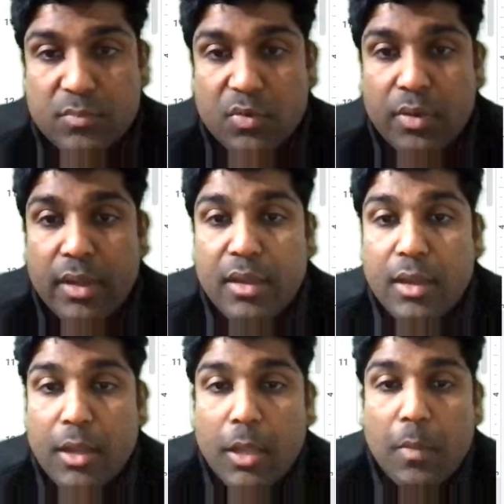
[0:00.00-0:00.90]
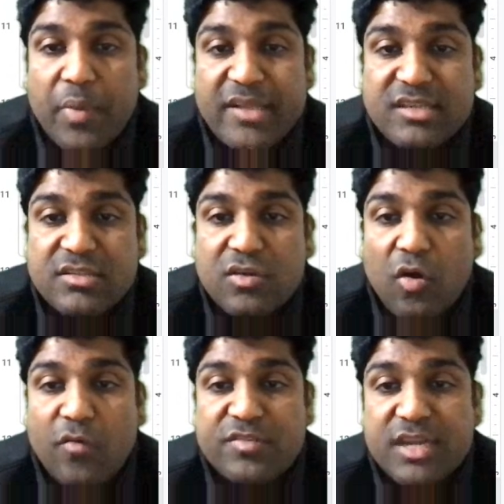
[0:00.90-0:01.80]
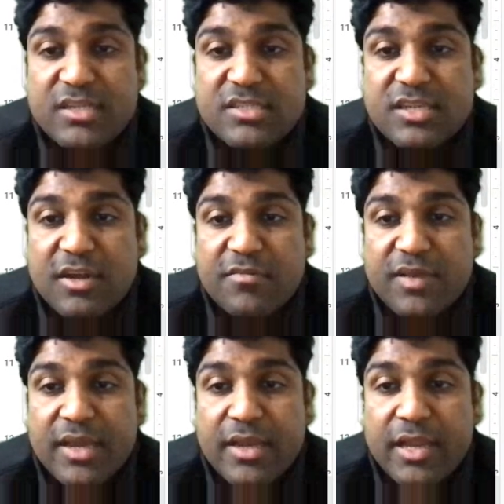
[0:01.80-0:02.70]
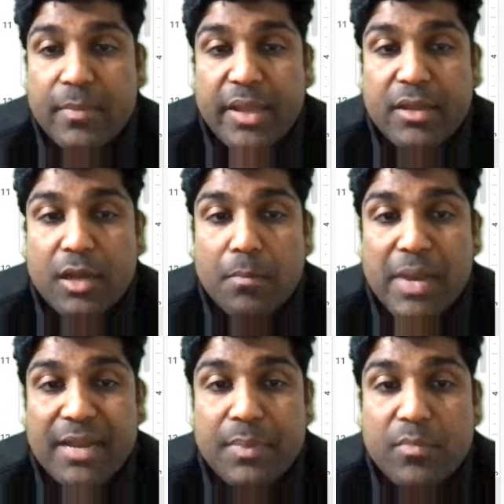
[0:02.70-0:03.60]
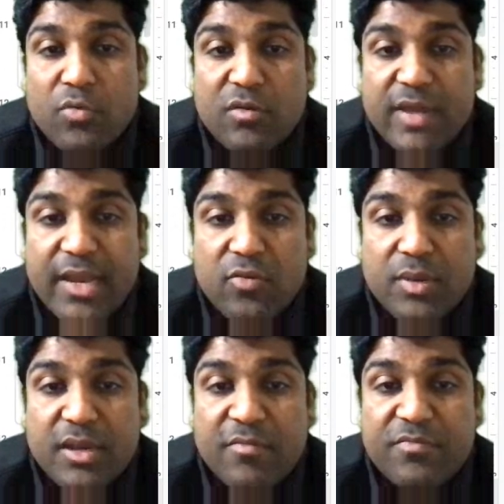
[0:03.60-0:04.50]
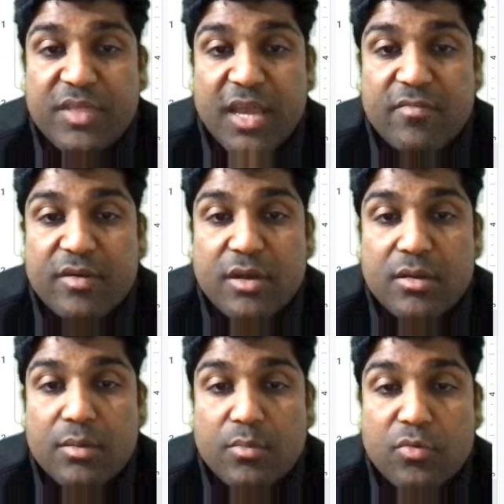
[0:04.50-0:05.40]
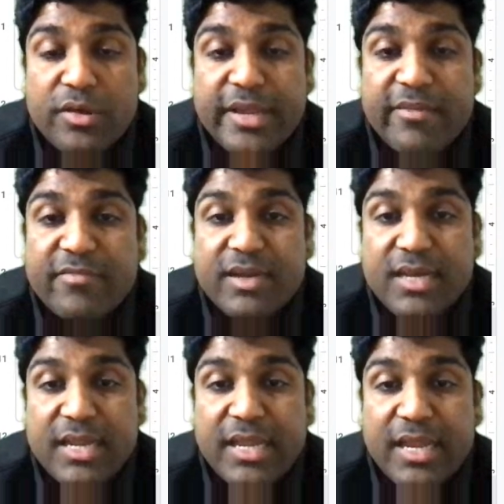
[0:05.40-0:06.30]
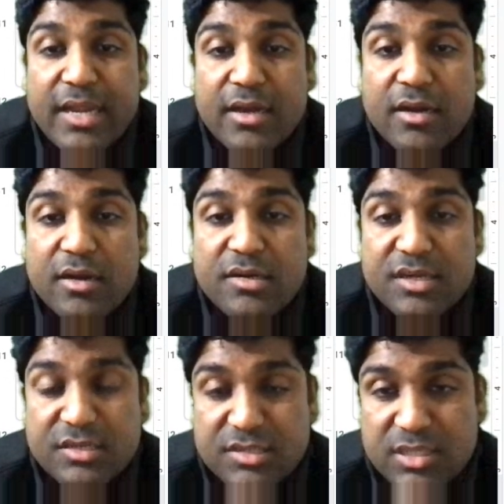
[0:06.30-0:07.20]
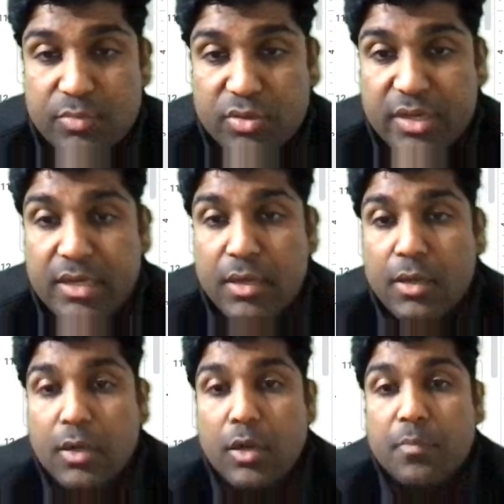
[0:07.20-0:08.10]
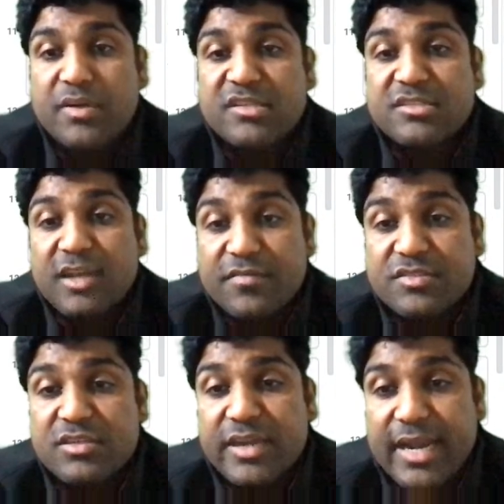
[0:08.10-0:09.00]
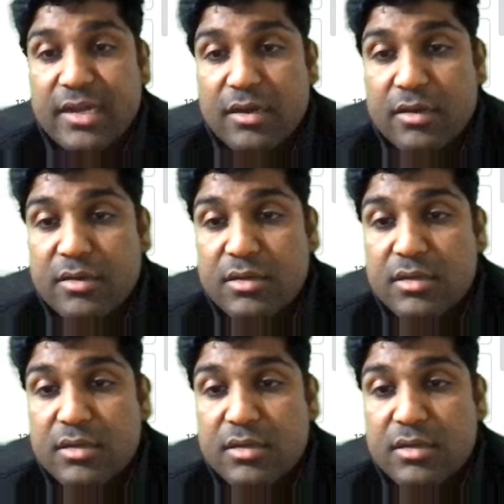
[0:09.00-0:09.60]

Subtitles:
Okay, presence of such stuff in America might be more valuable if they were more evenly distributed, but stuff's creators